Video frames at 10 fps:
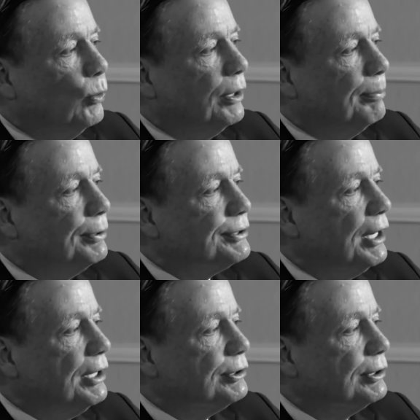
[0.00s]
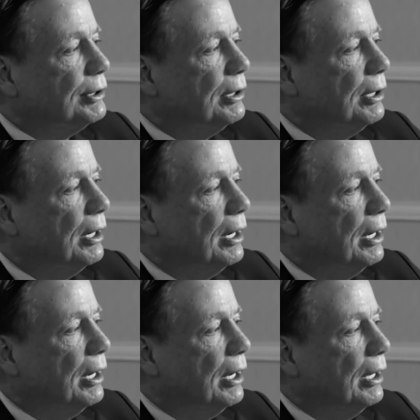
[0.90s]
With a possession,
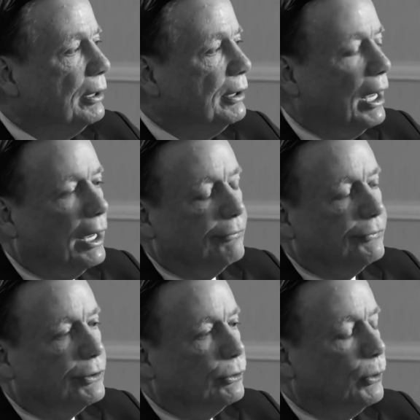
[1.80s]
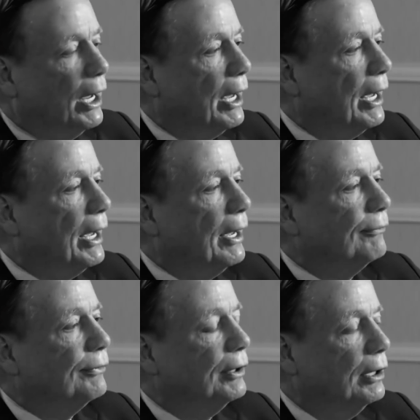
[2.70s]
you have to
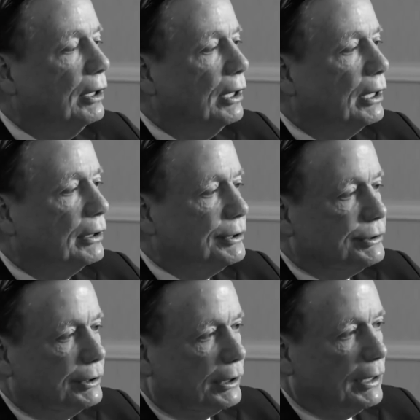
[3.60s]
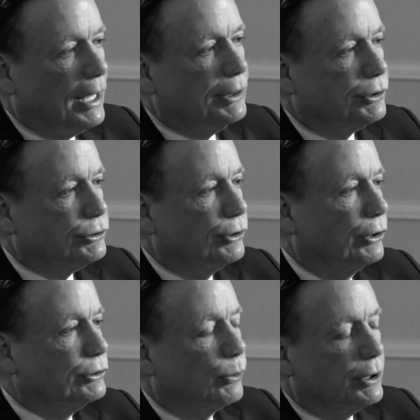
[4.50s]
have, at least in the Catholic
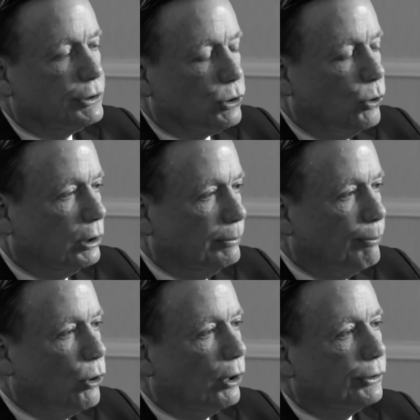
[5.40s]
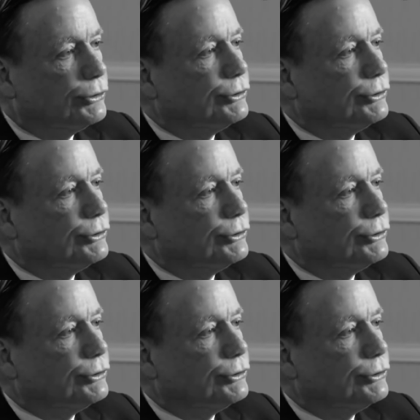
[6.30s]
Church, what is called moral